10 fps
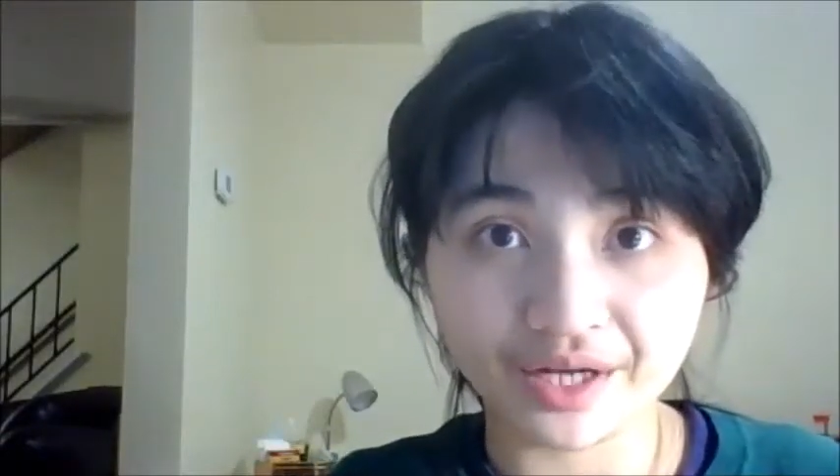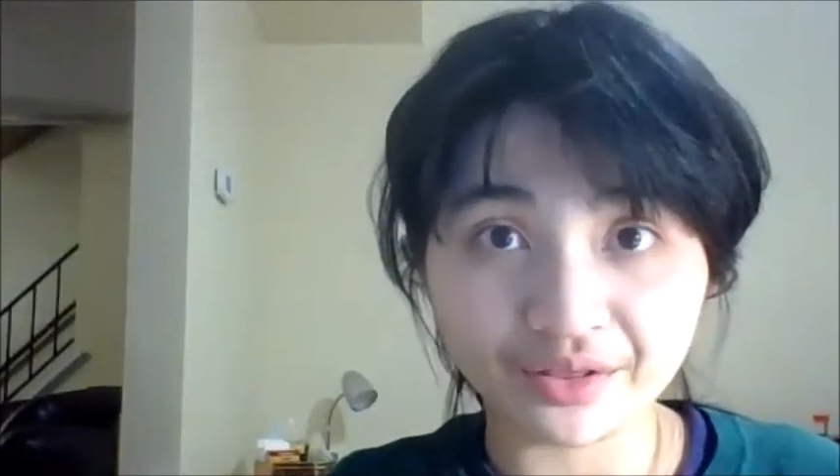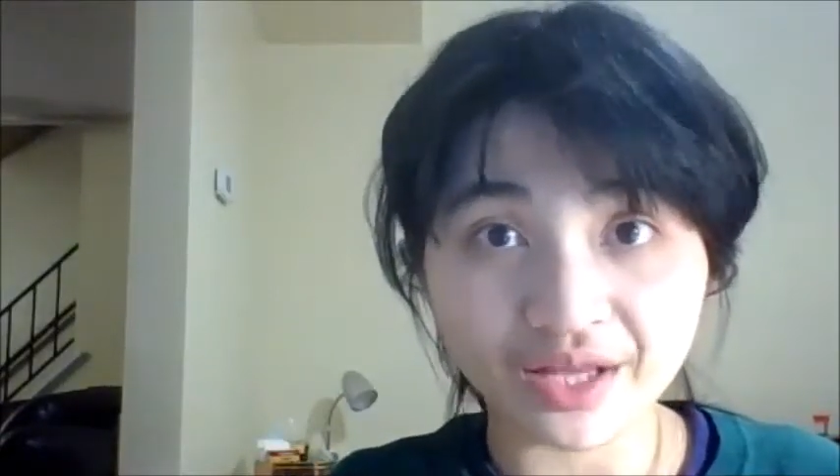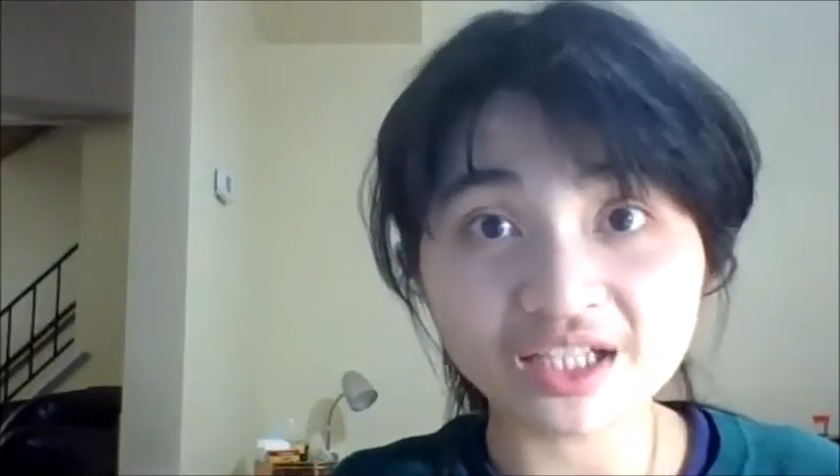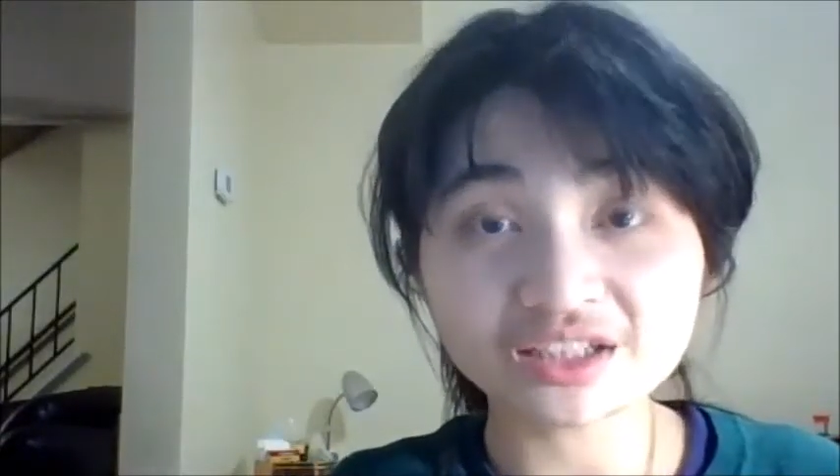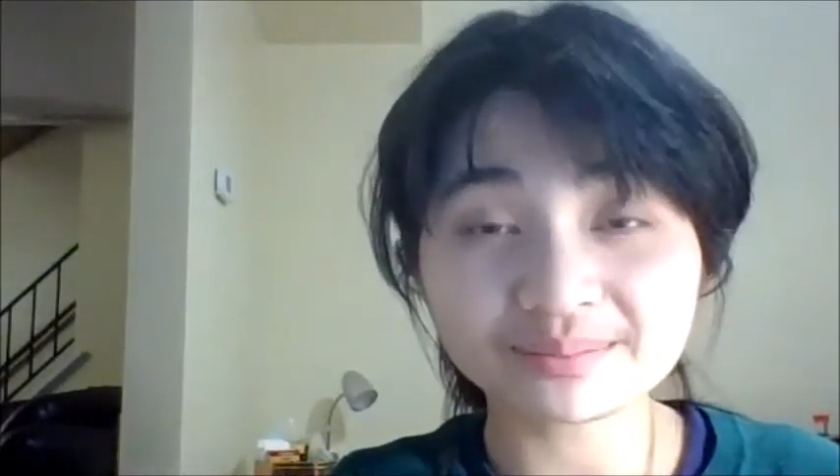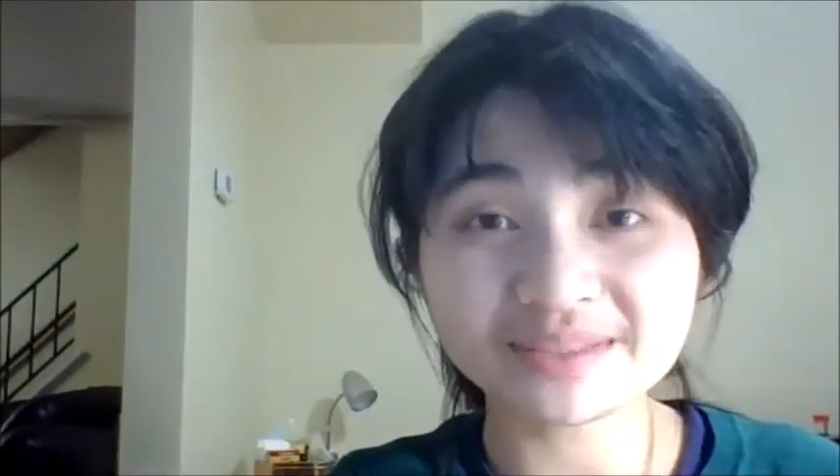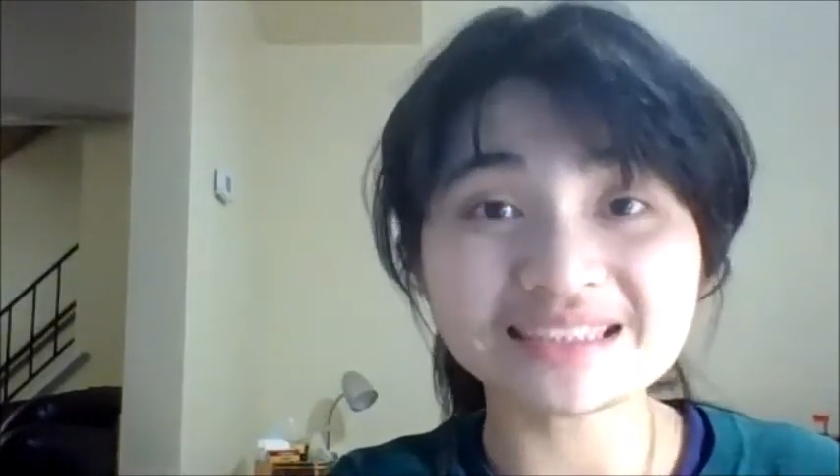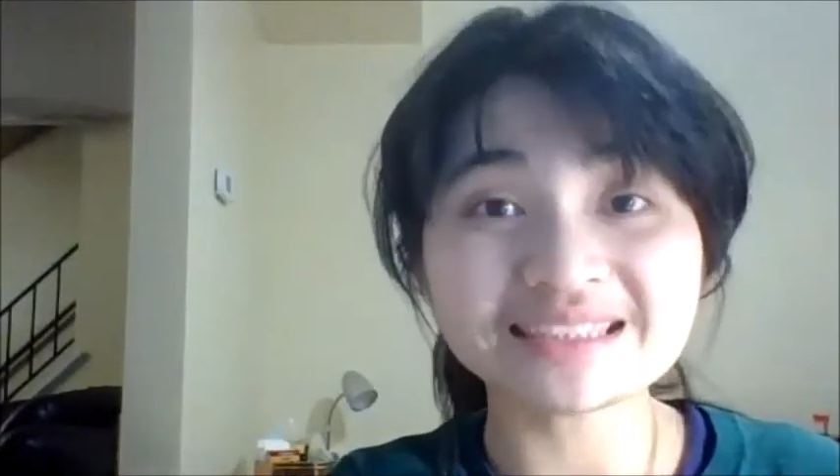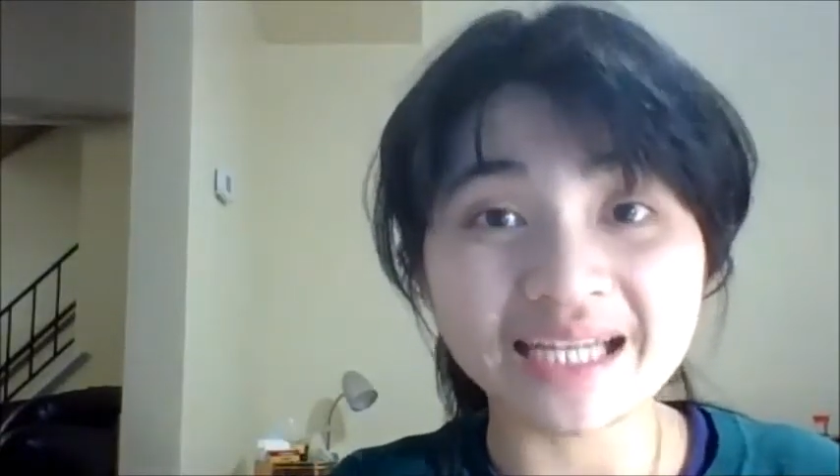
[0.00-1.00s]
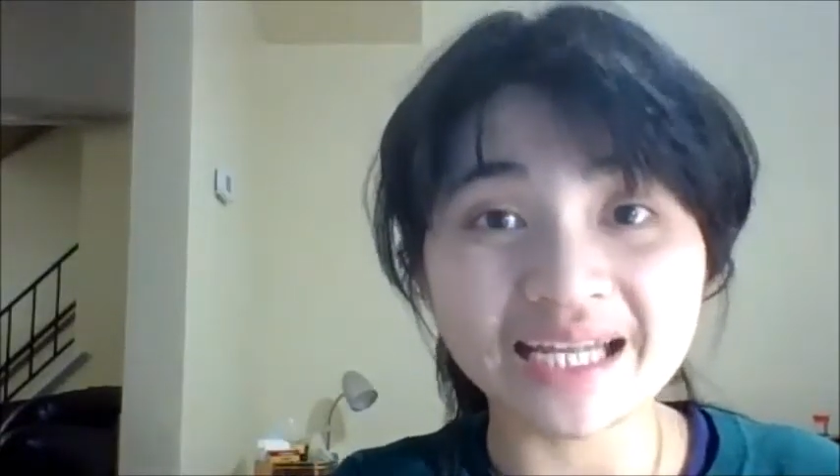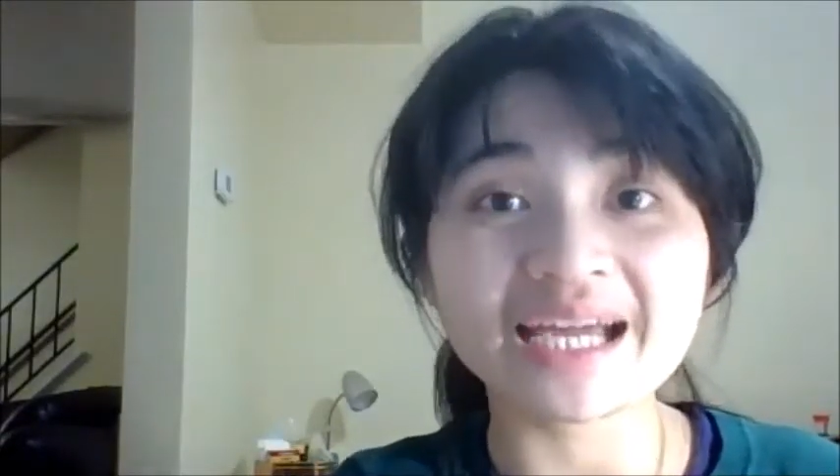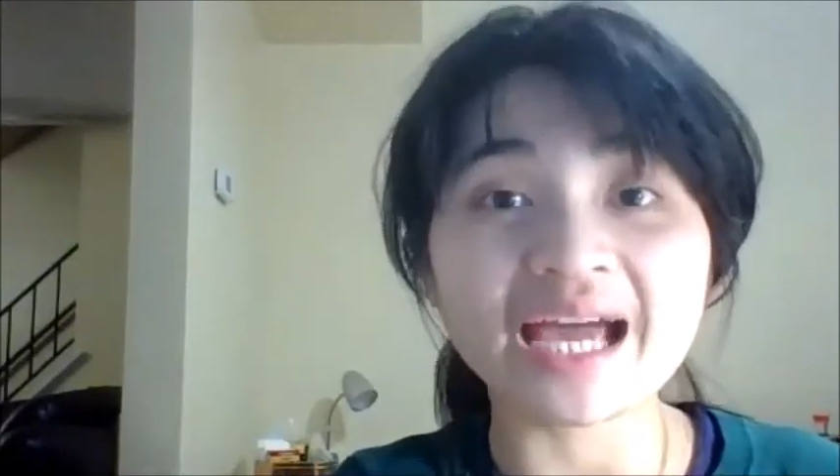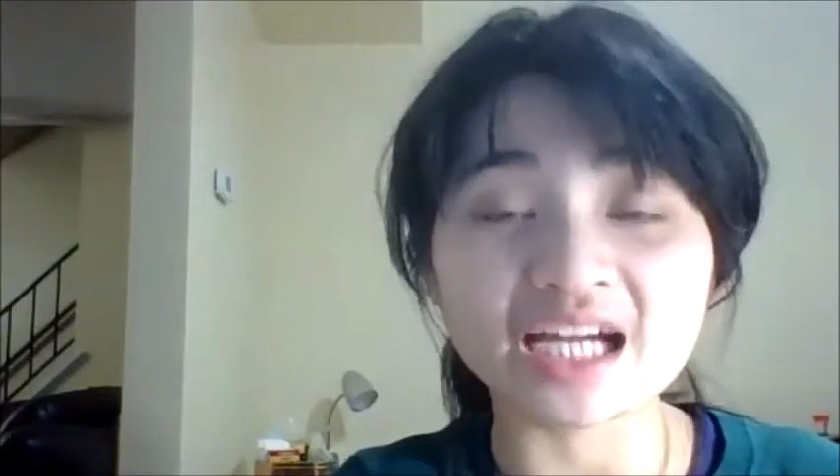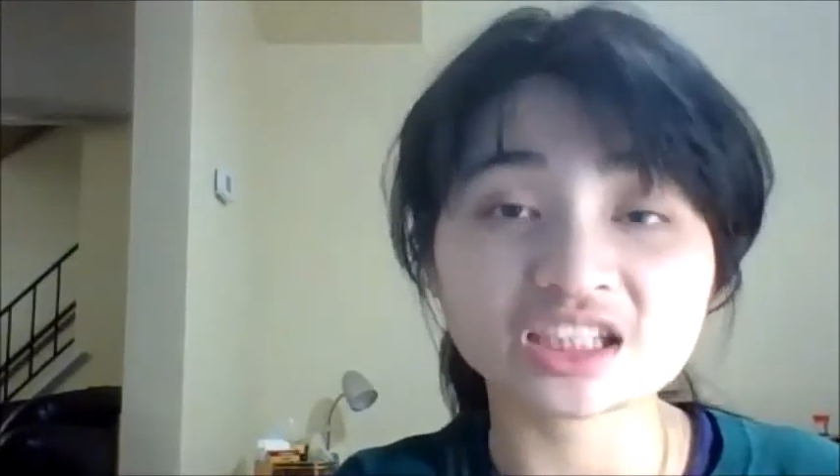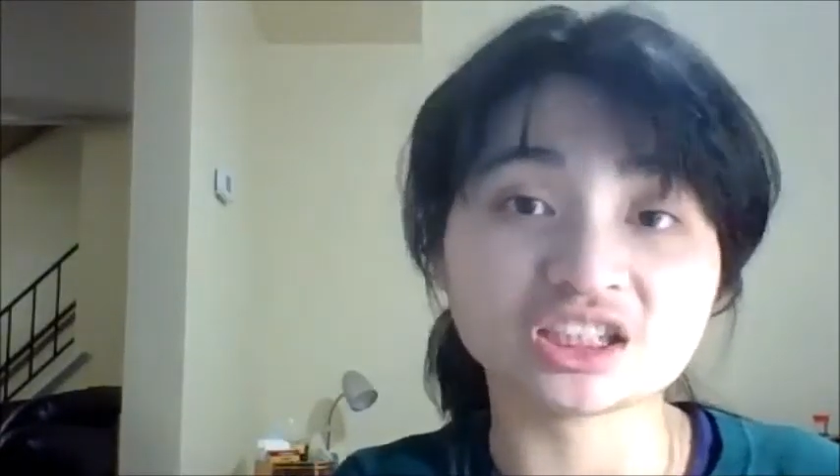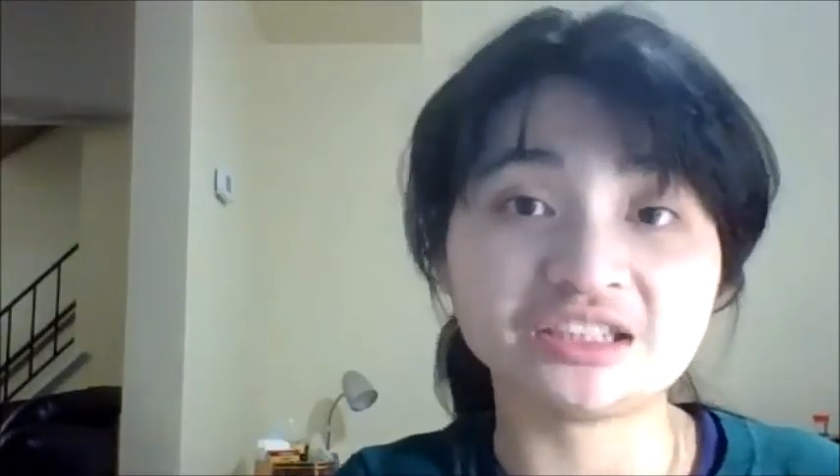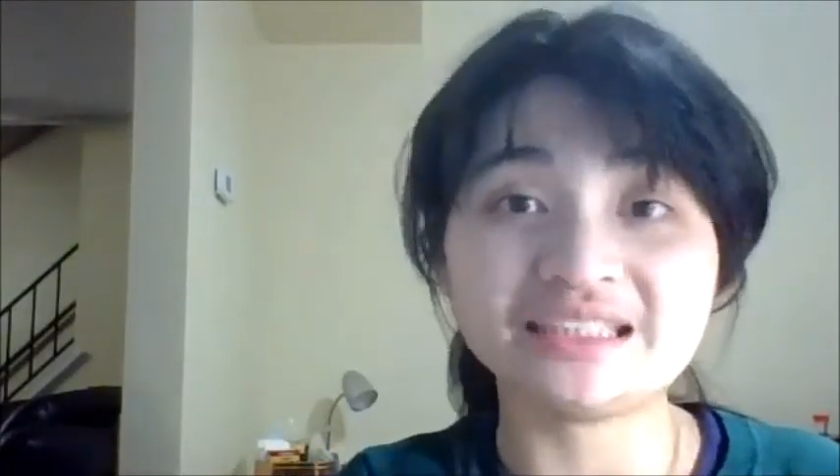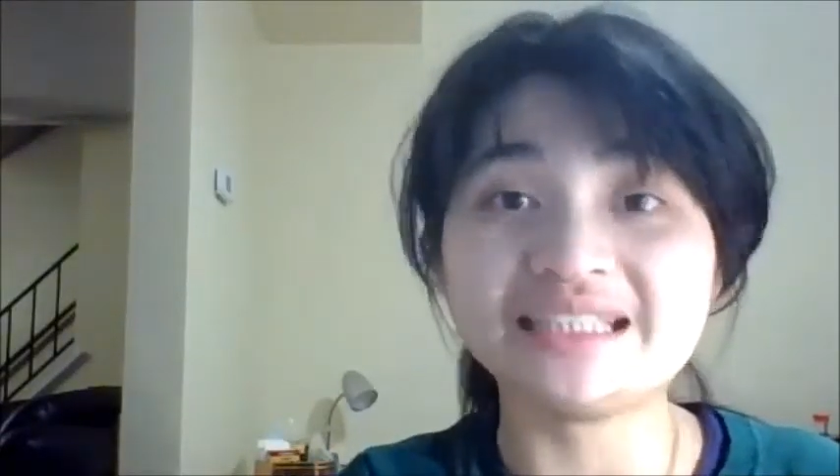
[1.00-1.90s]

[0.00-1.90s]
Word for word: allows me to take action